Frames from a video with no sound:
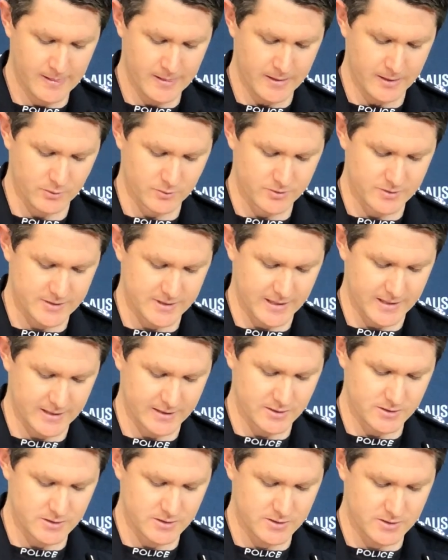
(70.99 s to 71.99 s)
there was
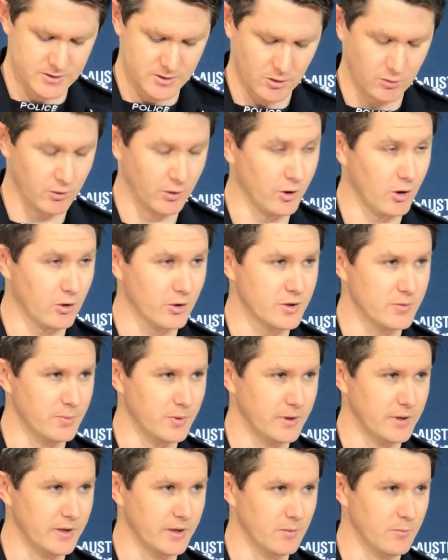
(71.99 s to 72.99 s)
a solo
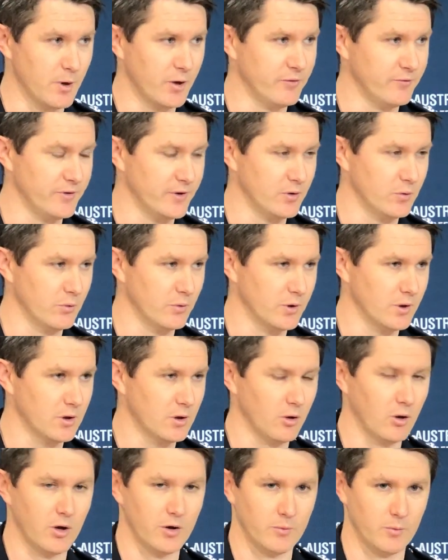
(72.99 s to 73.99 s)
occupant in a motor vehicle that
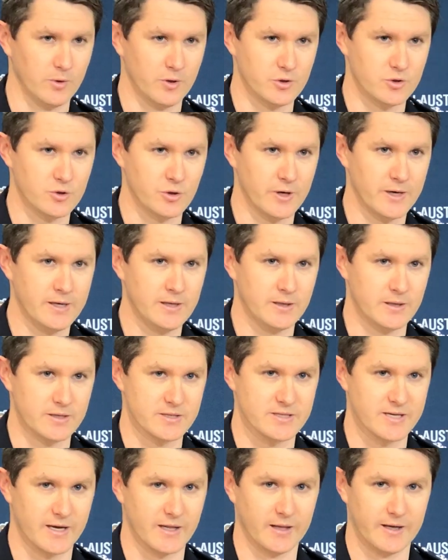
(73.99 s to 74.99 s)
collided with a tree, and
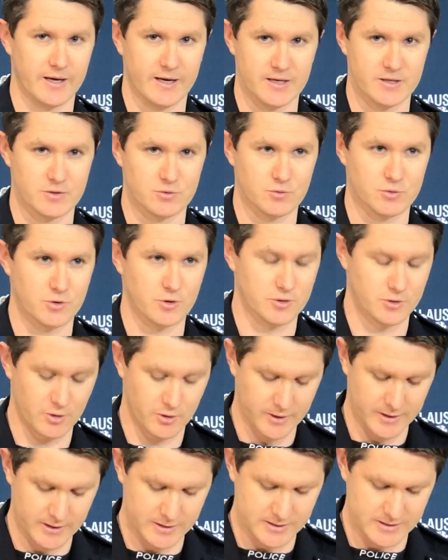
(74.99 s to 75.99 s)
sadly he has also
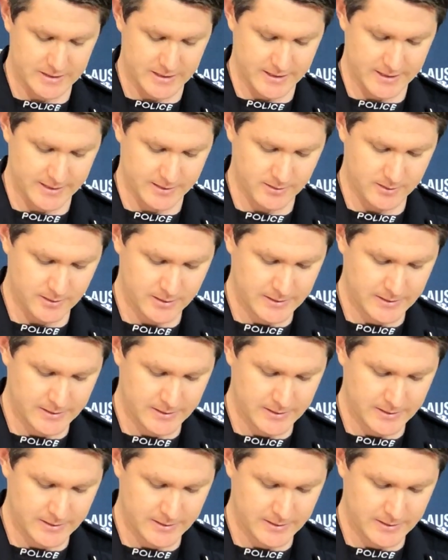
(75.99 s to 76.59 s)
died at the scene.